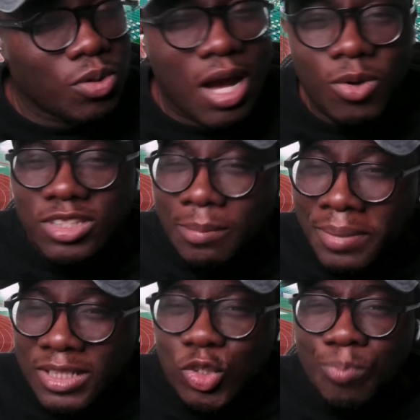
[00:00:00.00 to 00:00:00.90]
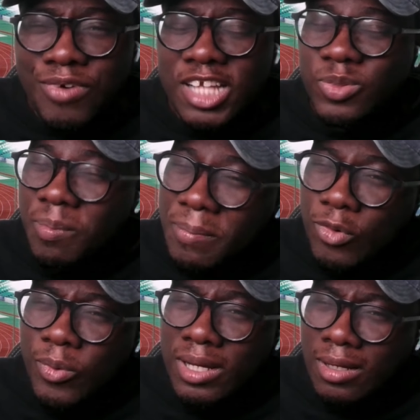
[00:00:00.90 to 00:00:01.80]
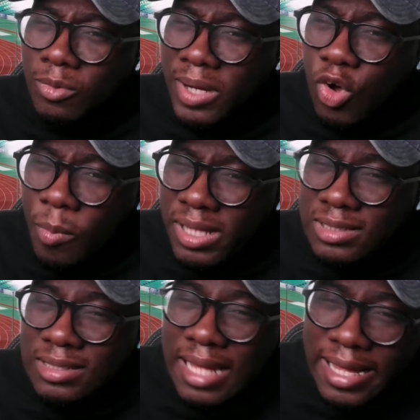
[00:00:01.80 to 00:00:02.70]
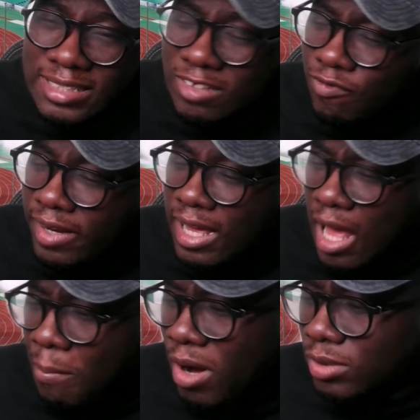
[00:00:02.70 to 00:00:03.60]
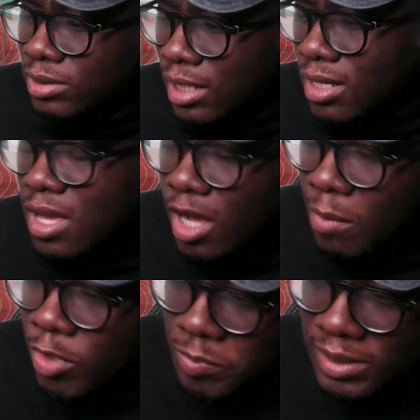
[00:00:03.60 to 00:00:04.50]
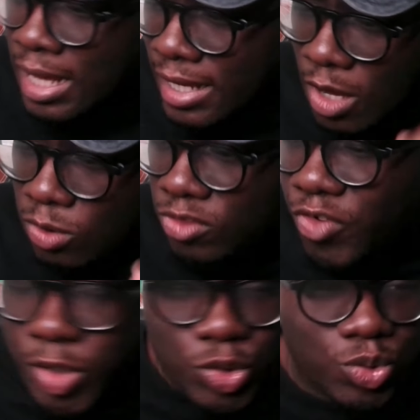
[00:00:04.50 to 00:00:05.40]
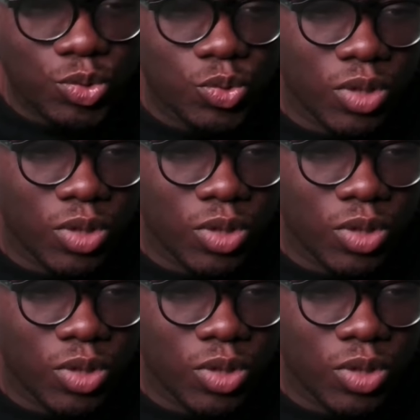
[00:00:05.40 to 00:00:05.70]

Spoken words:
I was a bit surprised when people were commenting negatively about her. But Smith Layi, I'll throw it to you.